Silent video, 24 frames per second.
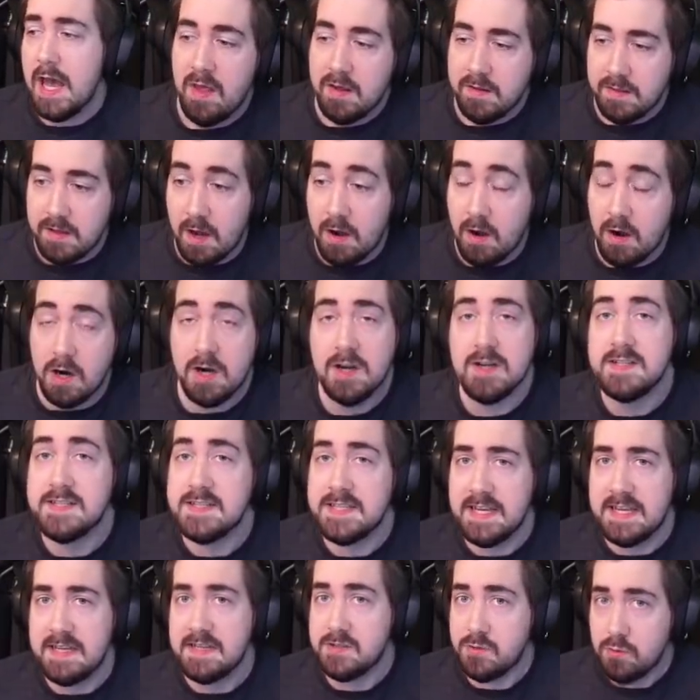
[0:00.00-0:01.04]
The hardest
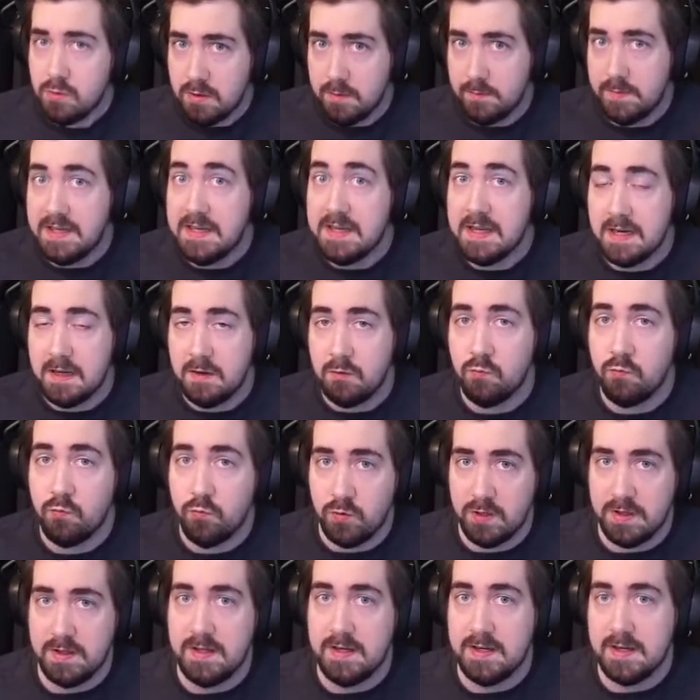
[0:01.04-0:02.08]
thing is going to be getting a
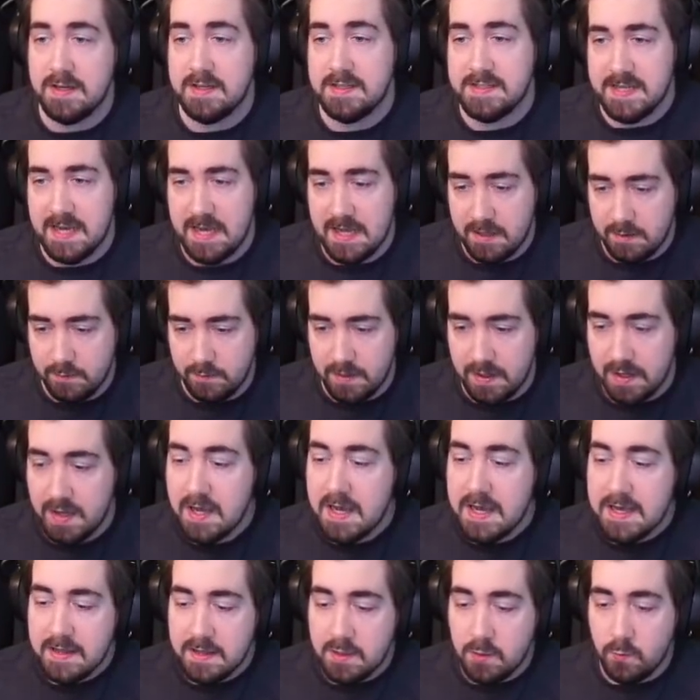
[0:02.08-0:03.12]
really nice helmet.
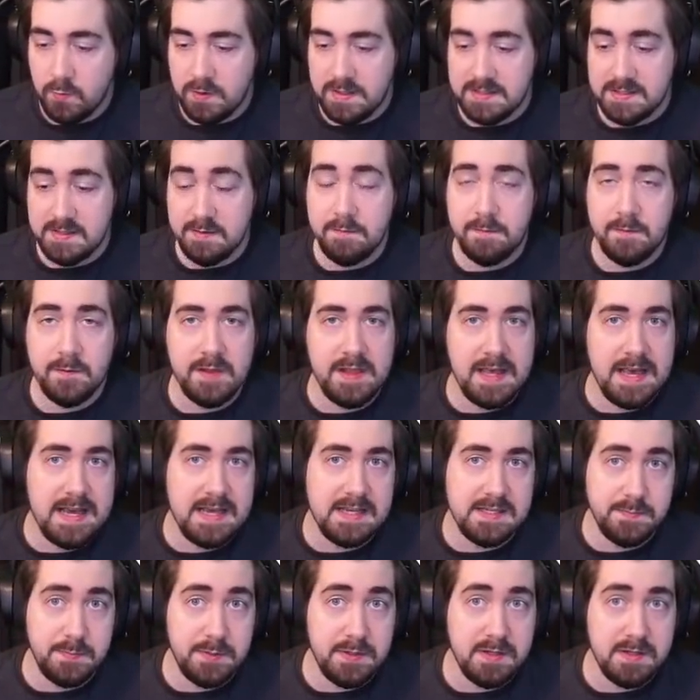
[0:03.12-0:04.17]
The reason for that
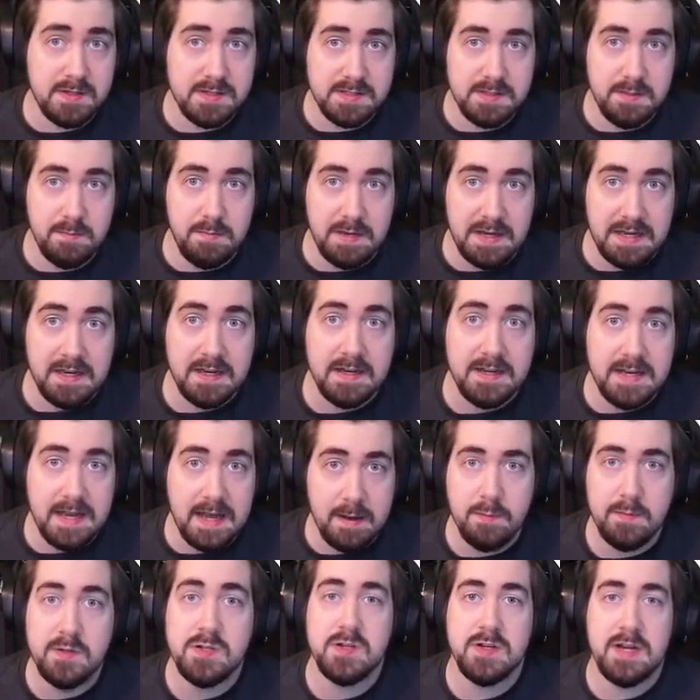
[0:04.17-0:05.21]
is because the minion
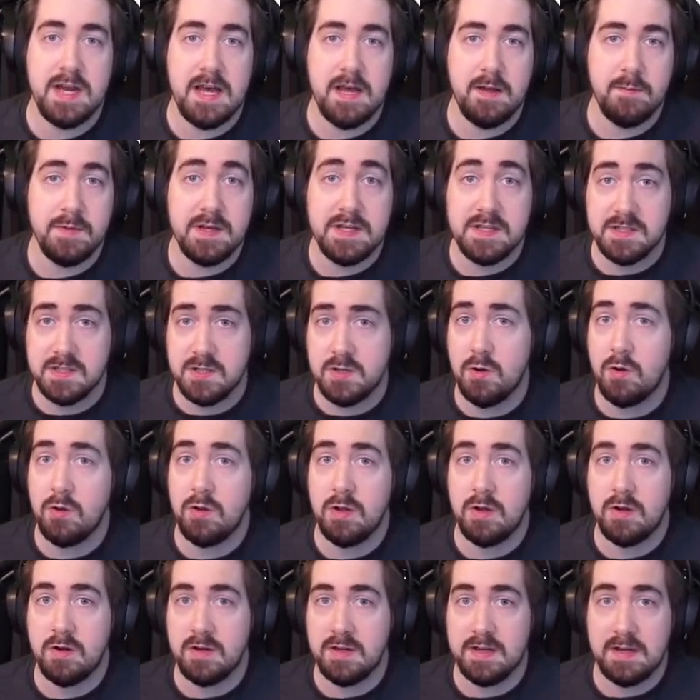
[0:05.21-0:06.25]
damage on a helmet is no
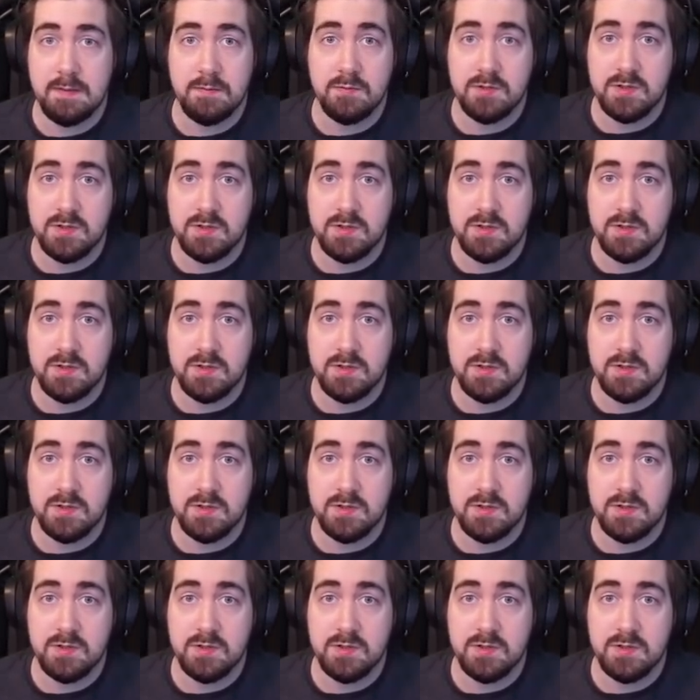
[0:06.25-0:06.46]
longer a damage